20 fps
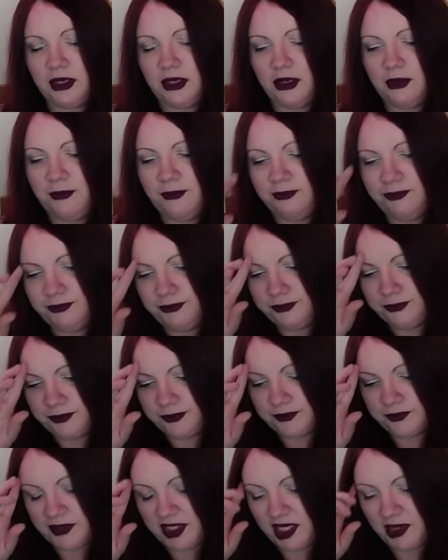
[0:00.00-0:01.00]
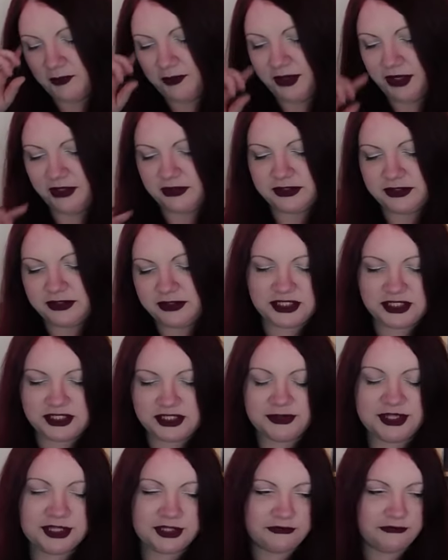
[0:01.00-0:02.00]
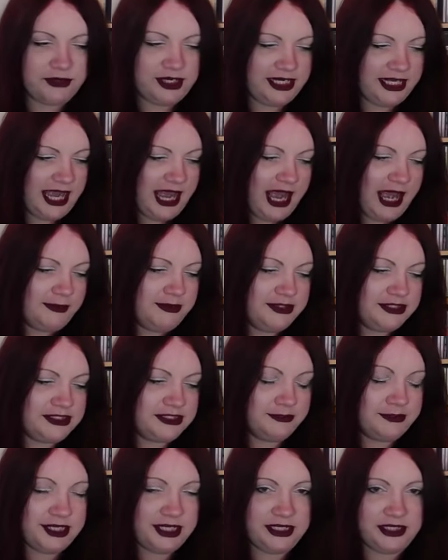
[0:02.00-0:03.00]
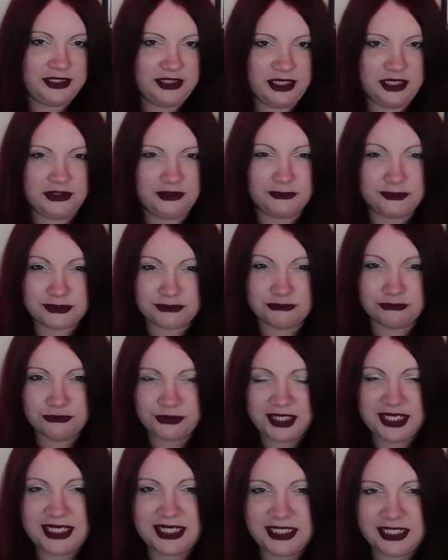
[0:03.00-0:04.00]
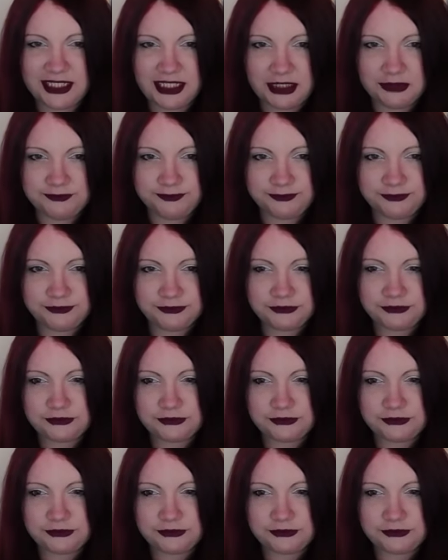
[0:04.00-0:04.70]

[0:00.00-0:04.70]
But something that really happened to me, and it was really,